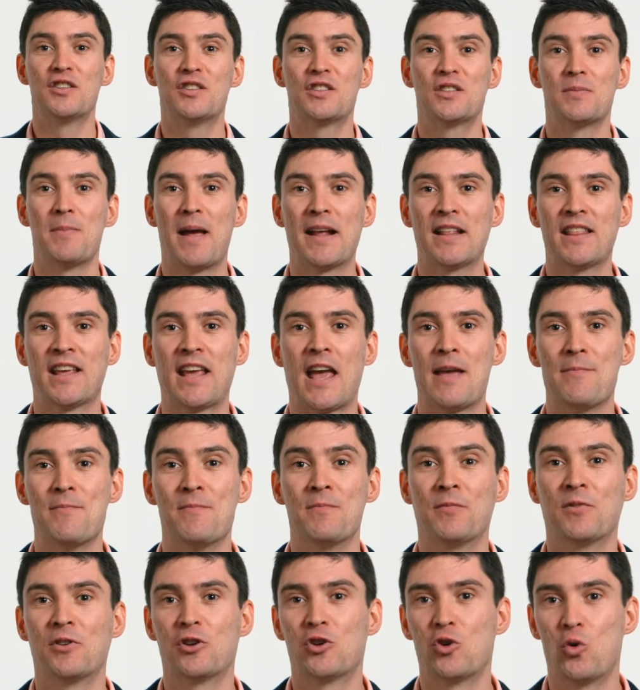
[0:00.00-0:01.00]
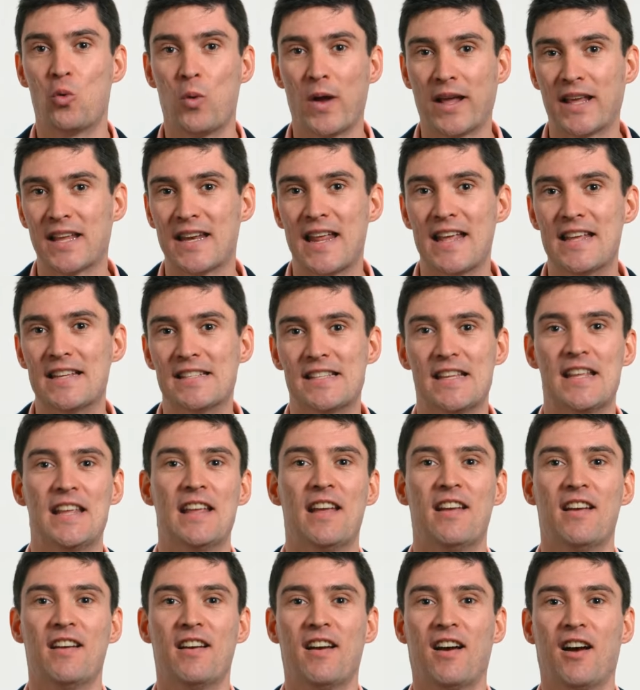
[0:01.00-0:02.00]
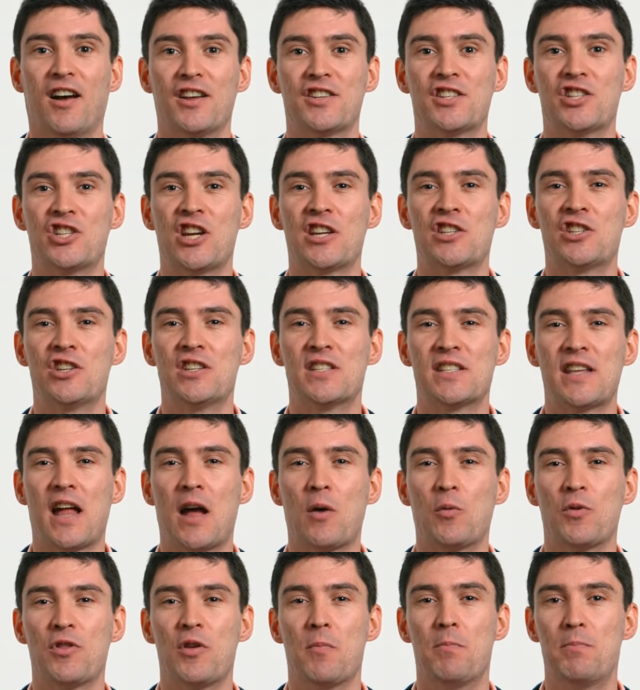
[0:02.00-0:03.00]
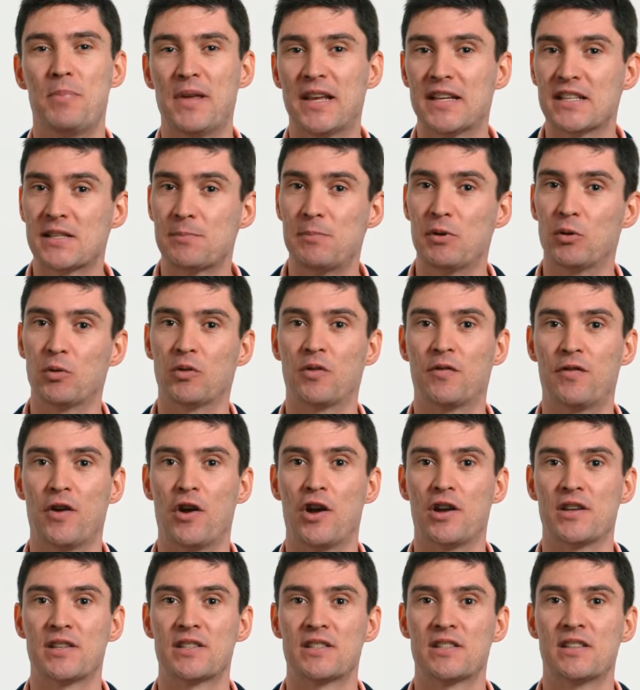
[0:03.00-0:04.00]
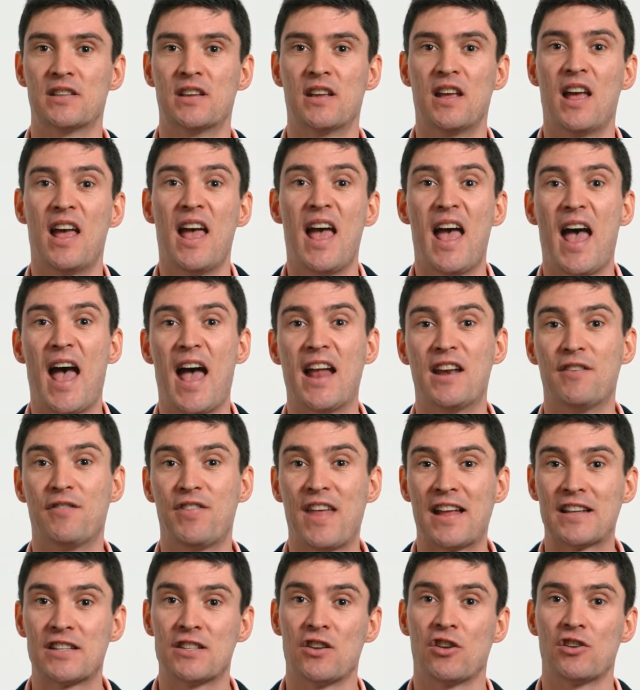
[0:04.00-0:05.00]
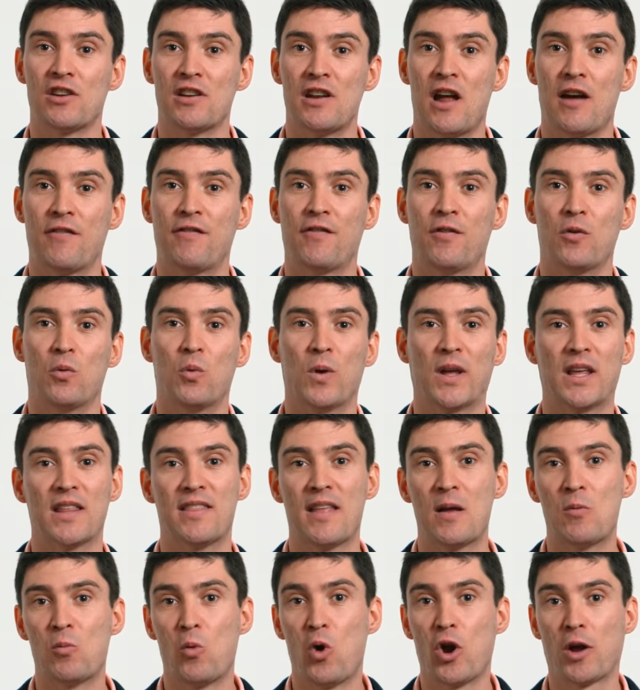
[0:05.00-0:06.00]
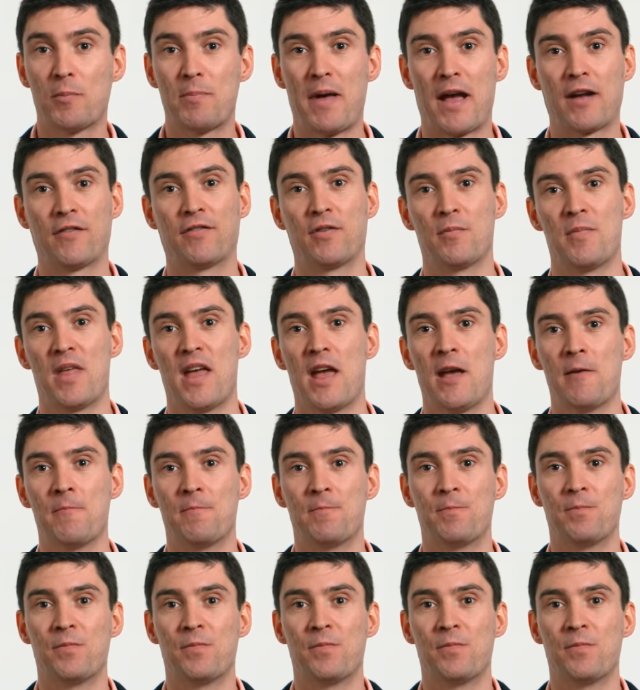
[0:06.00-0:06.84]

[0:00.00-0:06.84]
To make the game quick and easy, I suggest you start with your biggest bills first, and if that's not enough, we can then work back from there.